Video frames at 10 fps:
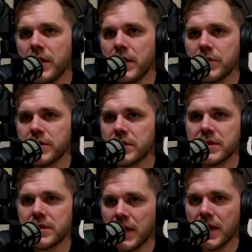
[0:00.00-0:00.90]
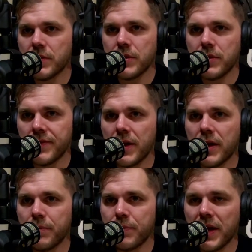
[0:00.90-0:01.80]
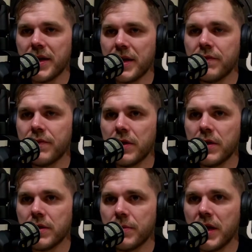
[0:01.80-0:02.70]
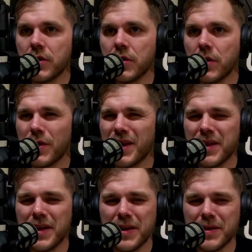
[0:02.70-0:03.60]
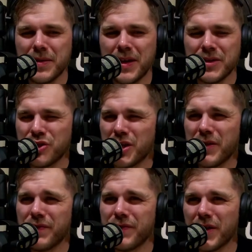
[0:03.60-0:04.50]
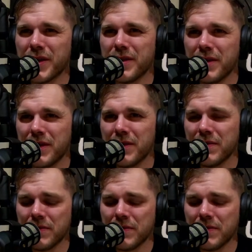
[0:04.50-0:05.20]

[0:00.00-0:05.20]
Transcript: which is insane when you've got Paiva on the main card and Jeff fucking Neal.